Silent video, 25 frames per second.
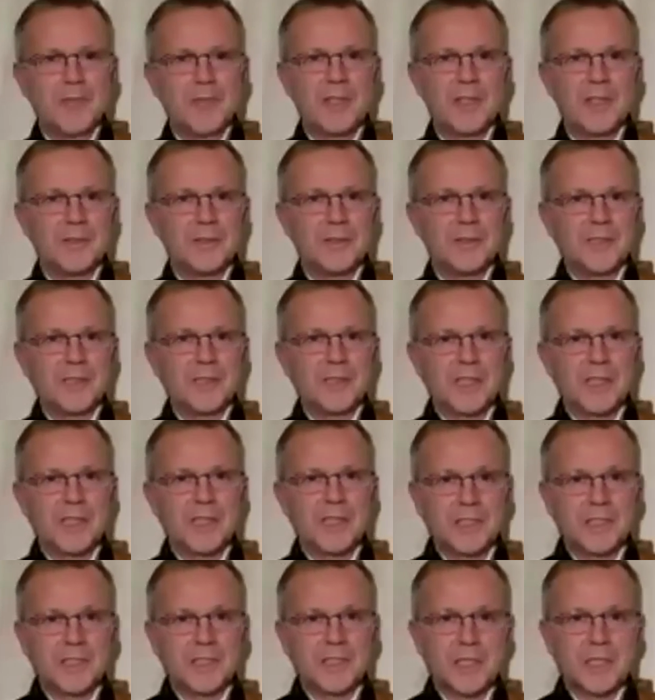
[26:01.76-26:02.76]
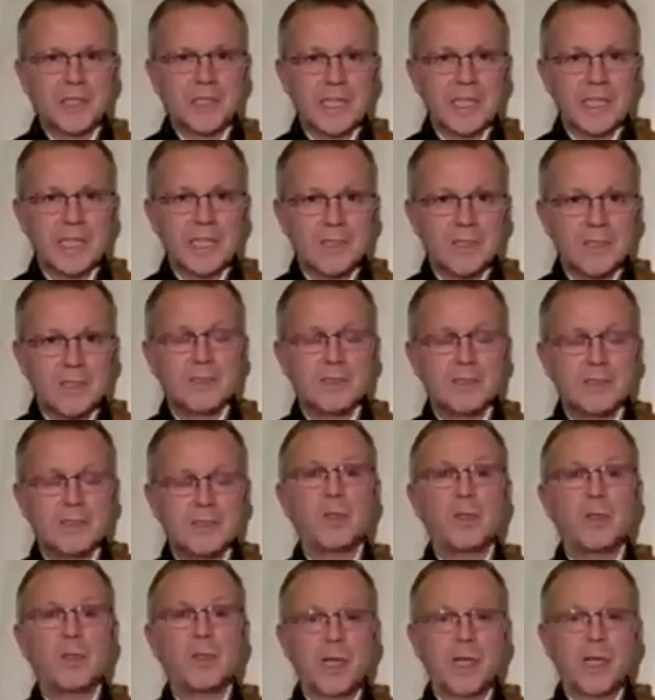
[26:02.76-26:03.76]
you put the fire out the kitchen says
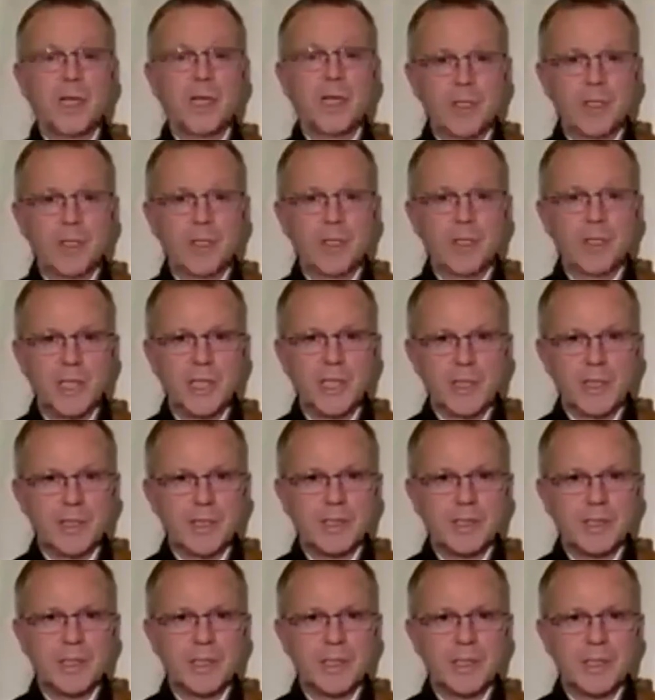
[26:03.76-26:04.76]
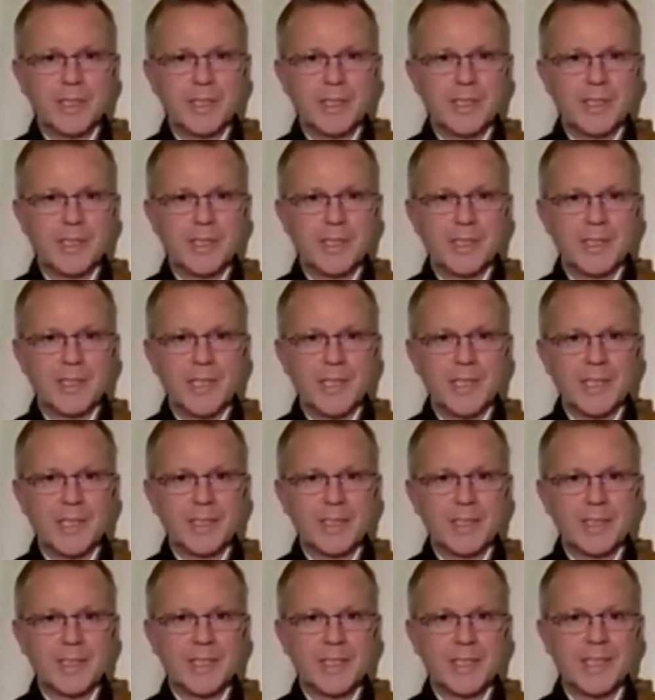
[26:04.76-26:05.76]
yes okay ding ding
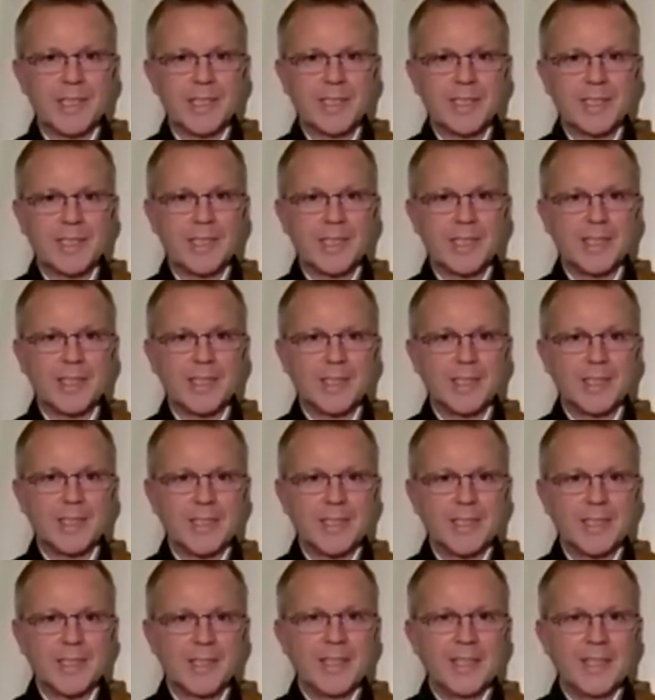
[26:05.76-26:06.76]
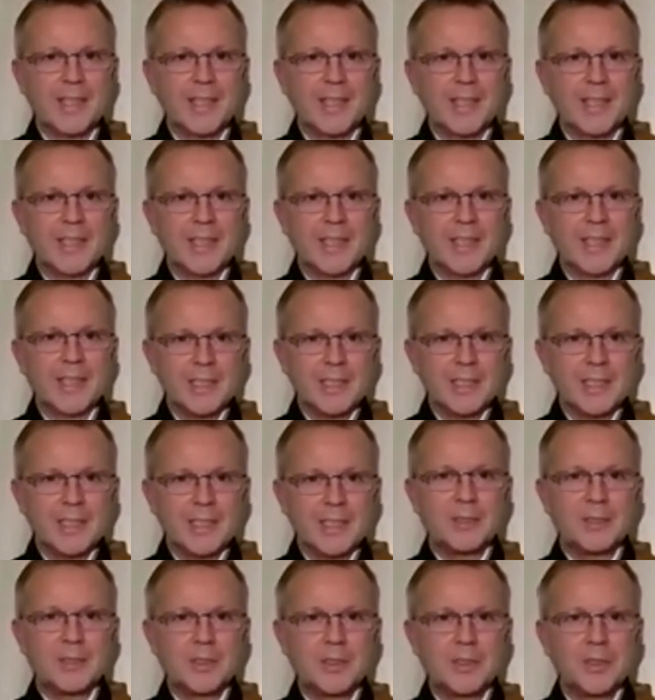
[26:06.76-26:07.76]
ding ding ding ding ding ding ding
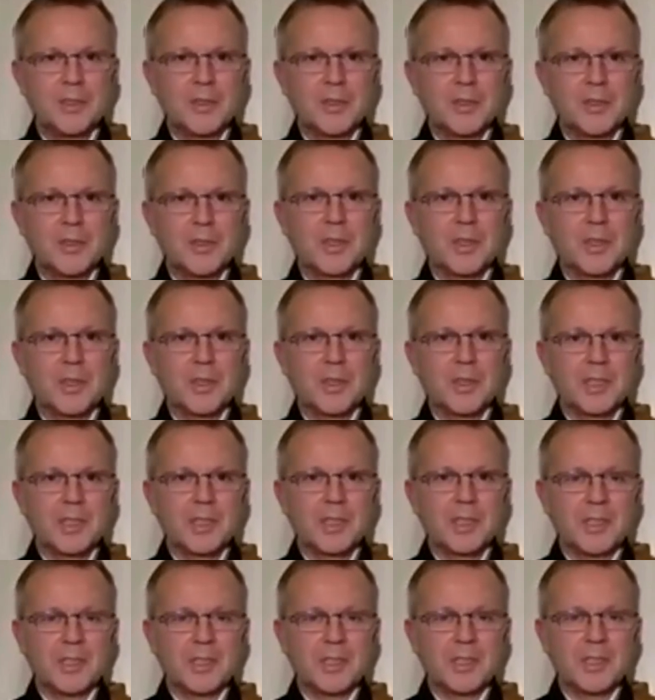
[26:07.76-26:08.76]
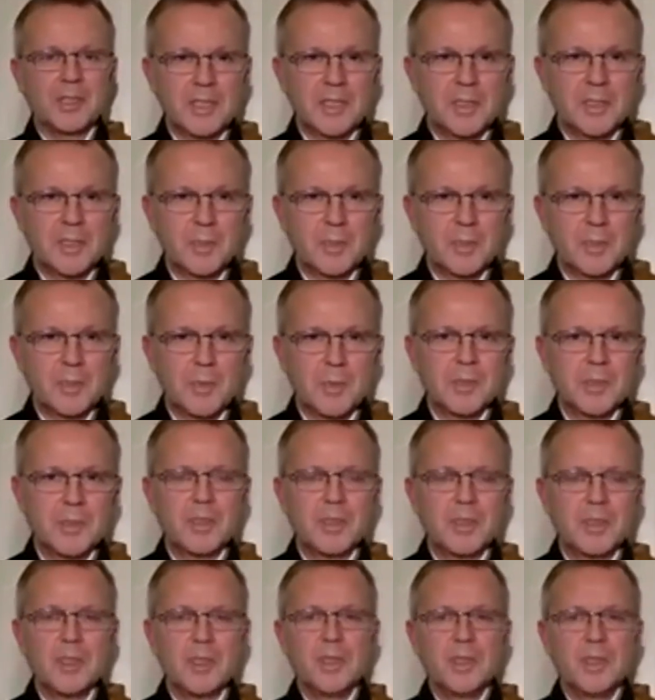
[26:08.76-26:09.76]
it's it's you know the disasters when
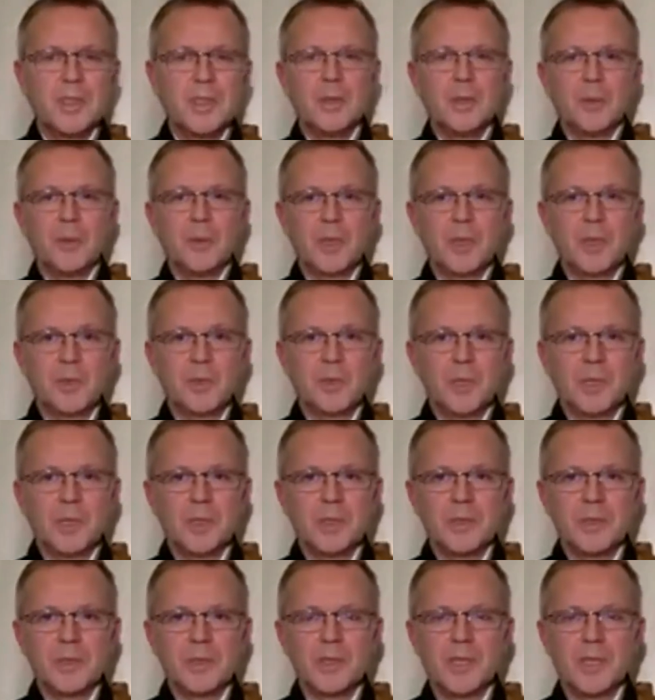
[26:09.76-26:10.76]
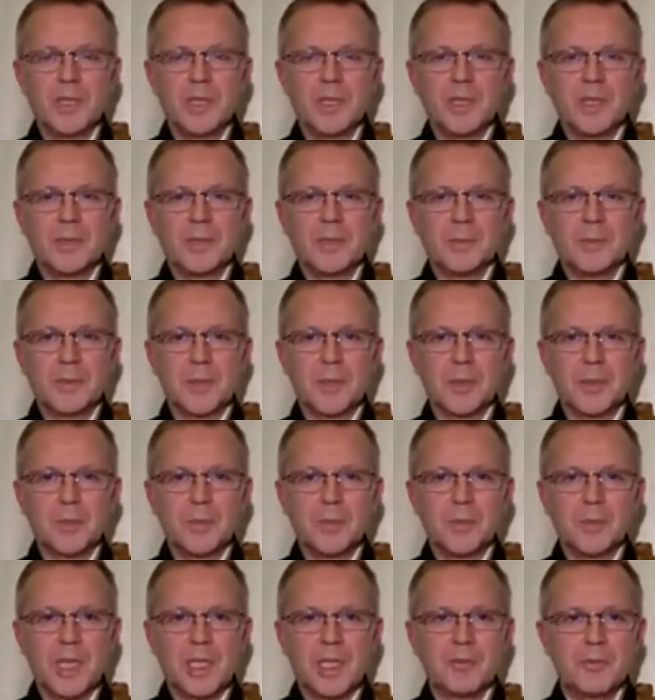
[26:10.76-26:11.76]
we're when we are uh, not
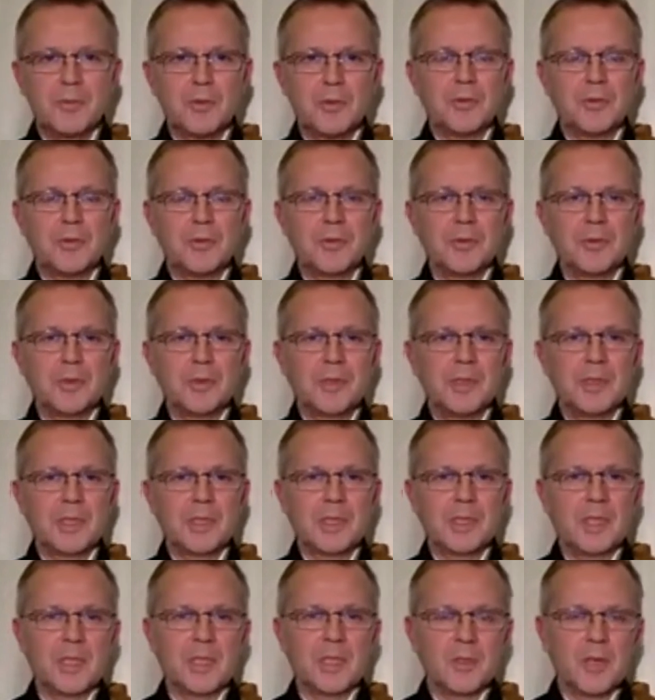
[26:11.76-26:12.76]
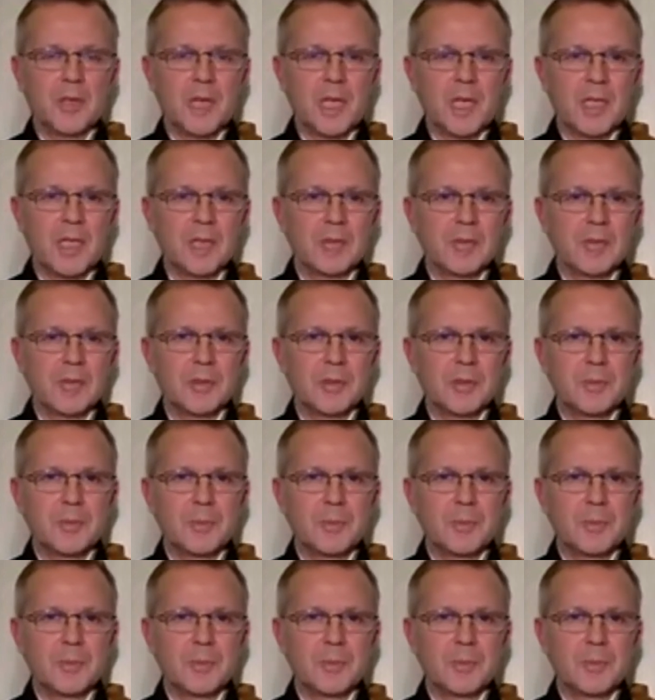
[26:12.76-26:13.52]
mindful in our lives